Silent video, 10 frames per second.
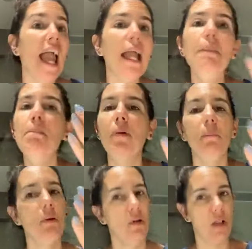
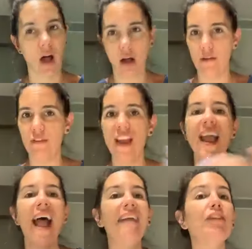capable of.
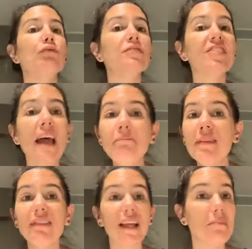And the
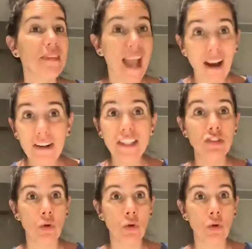resentment that I'm carrying